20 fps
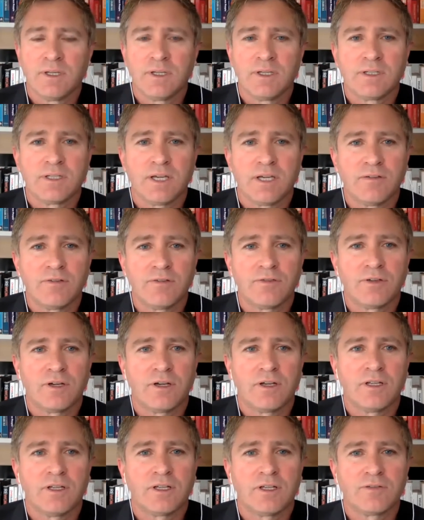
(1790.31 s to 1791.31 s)
Dave,
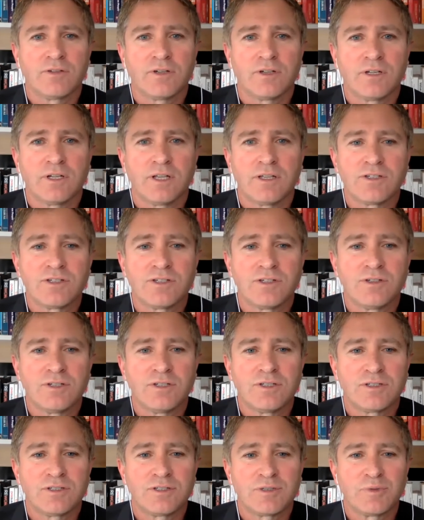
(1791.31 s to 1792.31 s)
I know you've got other
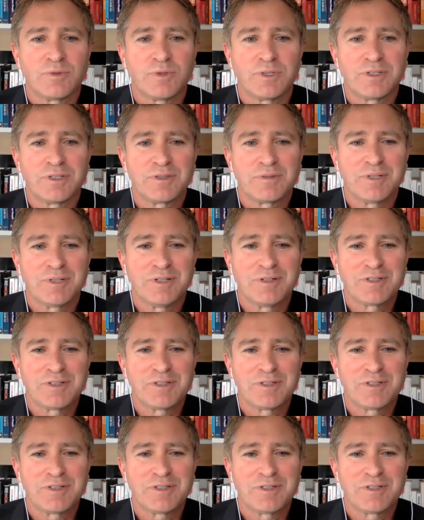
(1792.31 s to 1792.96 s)
duties this morning as well.